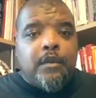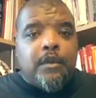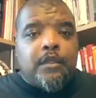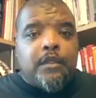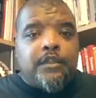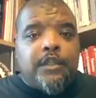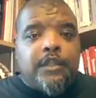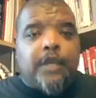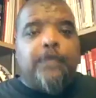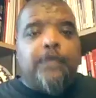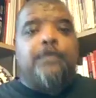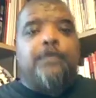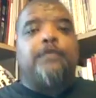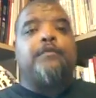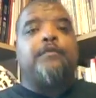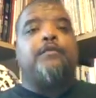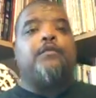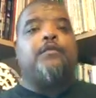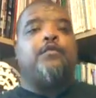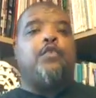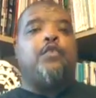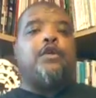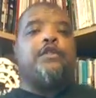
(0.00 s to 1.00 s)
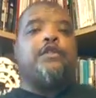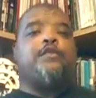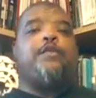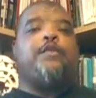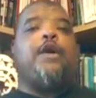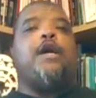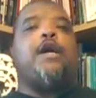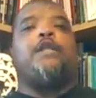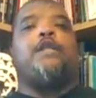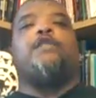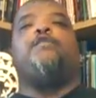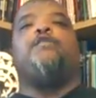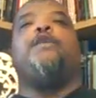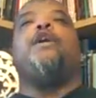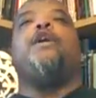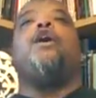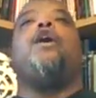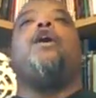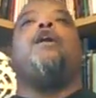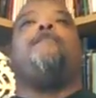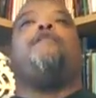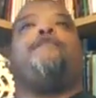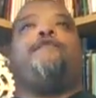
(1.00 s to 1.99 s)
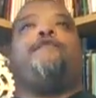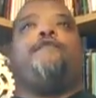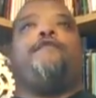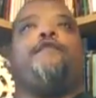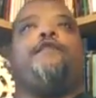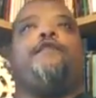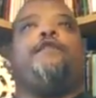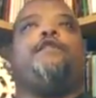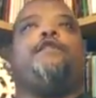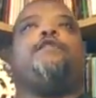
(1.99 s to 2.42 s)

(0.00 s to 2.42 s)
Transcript: So, what sparks me off?